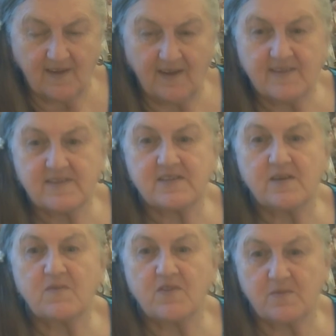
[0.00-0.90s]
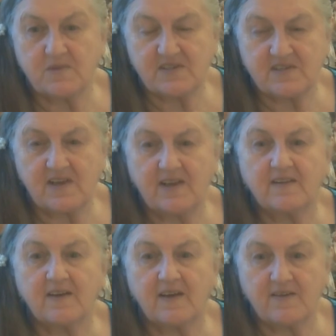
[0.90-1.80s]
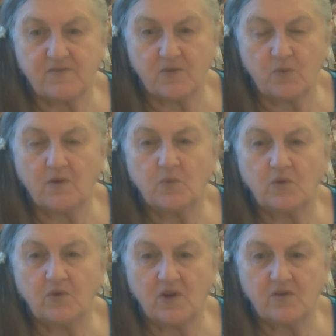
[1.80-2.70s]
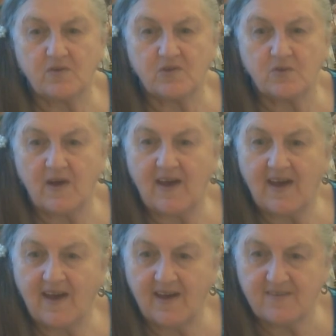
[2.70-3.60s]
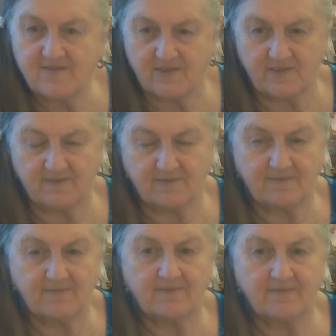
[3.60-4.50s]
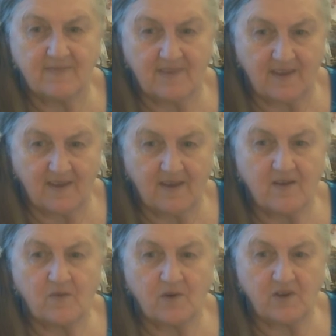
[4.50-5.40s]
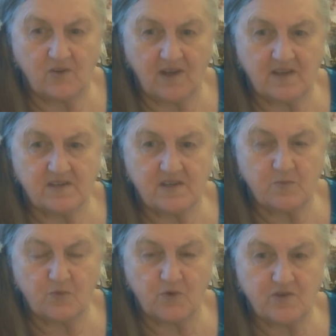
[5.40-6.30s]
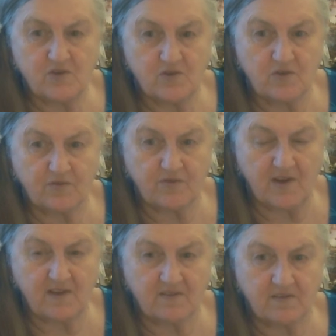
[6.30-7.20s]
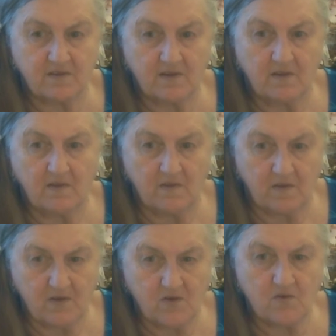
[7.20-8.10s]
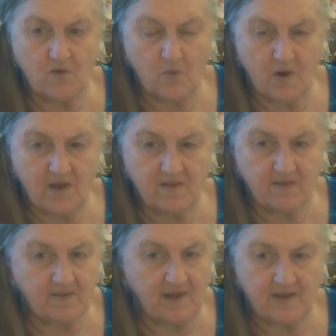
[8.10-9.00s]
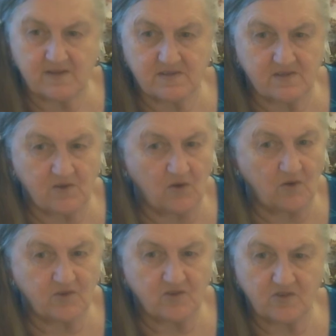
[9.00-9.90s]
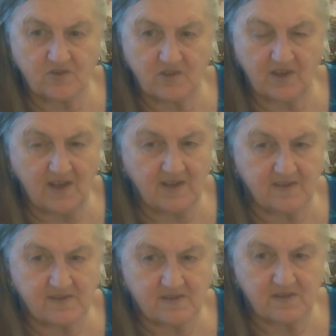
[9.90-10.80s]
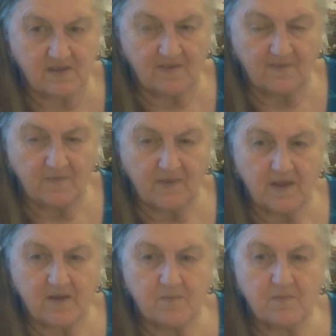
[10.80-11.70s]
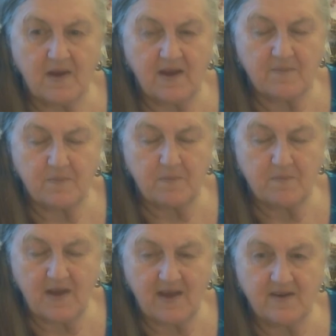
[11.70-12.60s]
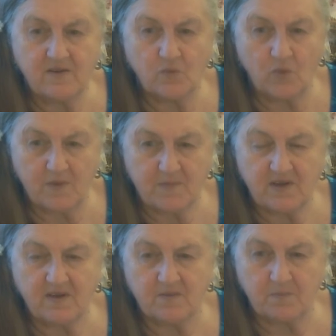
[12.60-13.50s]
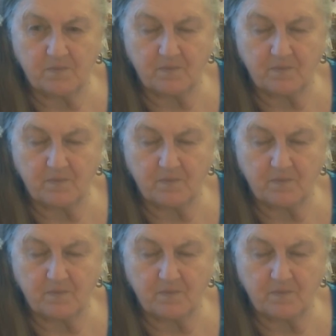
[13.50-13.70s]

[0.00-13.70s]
And some of them are saying that everyone will go to heaven. When you get deeper into your faith, you're aware that that is not the case men and women